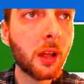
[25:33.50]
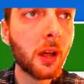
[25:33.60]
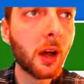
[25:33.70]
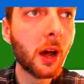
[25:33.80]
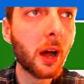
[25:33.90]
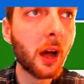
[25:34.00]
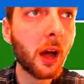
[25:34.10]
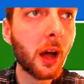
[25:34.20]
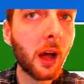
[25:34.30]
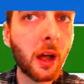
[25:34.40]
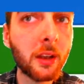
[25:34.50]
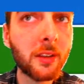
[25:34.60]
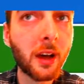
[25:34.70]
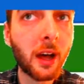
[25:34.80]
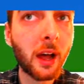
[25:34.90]

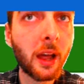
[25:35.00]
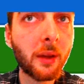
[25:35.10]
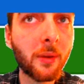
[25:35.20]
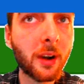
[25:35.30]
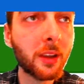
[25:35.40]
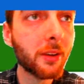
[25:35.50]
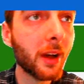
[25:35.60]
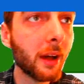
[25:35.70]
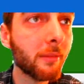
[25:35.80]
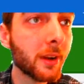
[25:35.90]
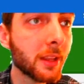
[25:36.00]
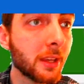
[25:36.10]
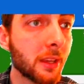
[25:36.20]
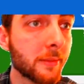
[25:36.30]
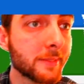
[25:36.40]
Ty, where are you at,
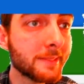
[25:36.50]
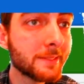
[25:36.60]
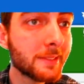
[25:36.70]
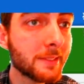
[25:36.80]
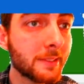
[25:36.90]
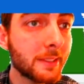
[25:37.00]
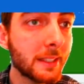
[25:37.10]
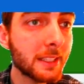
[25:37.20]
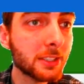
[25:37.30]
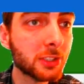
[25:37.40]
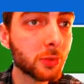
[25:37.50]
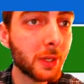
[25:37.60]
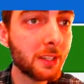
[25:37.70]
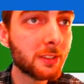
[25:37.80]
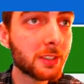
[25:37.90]
buddy?
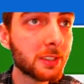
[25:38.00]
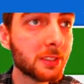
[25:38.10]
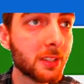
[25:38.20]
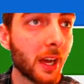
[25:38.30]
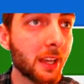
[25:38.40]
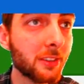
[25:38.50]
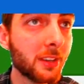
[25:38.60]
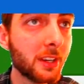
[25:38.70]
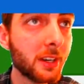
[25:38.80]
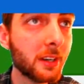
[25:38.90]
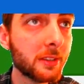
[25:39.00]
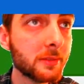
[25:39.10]
Sweet. Ty is here.